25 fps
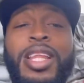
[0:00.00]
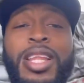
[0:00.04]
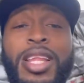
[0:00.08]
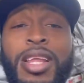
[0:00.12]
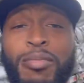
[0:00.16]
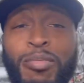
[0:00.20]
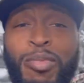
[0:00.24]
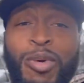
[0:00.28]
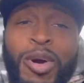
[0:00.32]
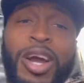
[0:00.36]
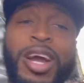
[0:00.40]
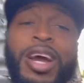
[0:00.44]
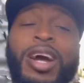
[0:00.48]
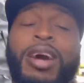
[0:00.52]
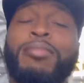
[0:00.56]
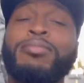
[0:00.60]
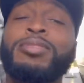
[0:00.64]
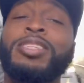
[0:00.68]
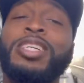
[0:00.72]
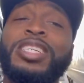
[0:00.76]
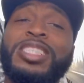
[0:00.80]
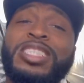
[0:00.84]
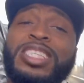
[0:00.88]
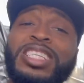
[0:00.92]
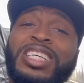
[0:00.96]
The Buck Gump
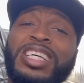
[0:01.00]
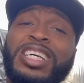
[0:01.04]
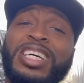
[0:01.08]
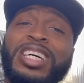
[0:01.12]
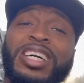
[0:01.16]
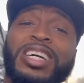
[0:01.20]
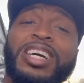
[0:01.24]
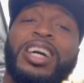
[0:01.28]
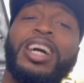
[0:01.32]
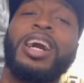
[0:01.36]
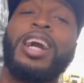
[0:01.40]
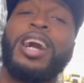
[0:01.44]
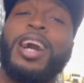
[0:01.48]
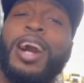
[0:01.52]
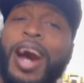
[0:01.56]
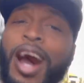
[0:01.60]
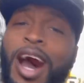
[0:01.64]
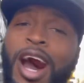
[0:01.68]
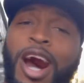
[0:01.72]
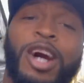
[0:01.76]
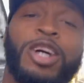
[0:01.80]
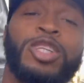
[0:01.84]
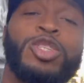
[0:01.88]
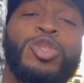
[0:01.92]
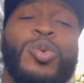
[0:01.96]
Jesus here.
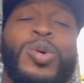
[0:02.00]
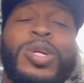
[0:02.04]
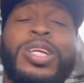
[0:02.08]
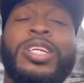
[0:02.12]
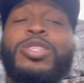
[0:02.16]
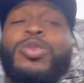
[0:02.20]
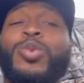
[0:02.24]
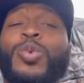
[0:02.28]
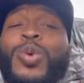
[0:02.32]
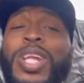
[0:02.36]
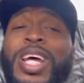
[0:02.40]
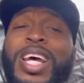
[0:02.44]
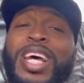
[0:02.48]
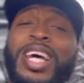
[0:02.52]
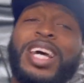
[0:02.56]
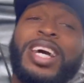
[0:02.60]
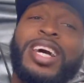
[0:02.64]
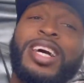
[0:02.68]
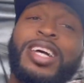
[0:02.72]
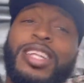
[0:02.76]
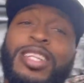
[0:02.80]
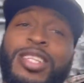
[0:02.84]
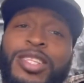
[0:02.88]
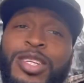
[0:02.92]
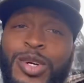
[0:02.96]
All 2020.
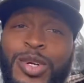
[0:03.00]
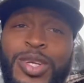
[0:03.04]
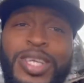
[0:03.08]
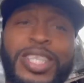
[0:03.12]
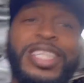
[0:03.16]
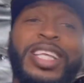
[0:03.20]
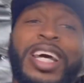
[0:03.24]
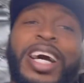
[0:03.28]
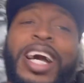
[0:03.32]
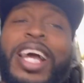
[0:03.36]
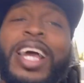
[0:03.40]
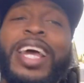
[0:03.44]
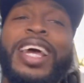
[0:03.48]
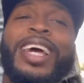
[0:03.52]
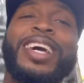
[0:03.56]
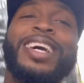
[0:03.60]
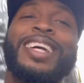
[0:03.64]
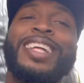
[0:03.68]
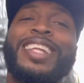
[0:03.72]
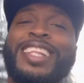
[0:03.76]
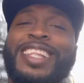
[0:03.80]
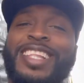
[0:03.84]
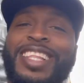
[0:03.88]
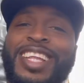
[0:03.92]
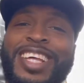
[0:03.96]
Do your thing.
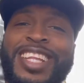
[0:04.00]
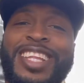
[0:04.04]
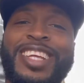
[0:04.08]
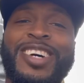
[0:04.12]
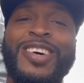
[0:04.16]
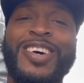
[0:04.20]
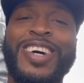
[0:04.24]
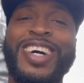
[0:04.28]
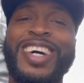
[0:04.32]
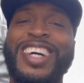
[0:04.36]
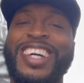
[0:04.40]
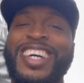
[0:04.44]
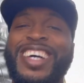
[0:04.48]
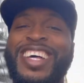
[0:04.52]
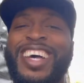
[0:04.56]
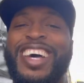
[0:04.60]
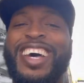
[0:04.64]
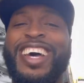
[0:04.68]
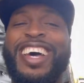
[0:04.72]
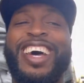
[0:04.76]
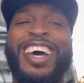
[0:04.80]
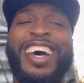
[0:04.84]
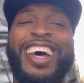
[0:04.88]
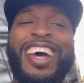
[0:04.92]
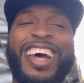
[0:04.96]
Let's do
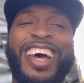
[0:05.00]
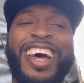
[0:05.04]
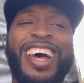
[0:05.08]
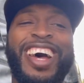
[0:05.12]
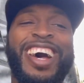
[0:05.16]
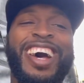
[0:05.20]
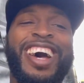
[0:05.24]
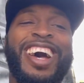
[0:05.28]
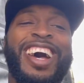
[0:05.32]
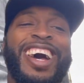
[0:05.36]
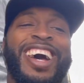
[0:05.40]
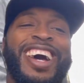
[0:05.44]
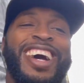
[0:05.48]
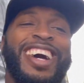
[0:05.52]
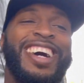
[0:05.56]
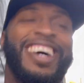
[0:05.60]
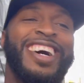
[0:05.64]
it.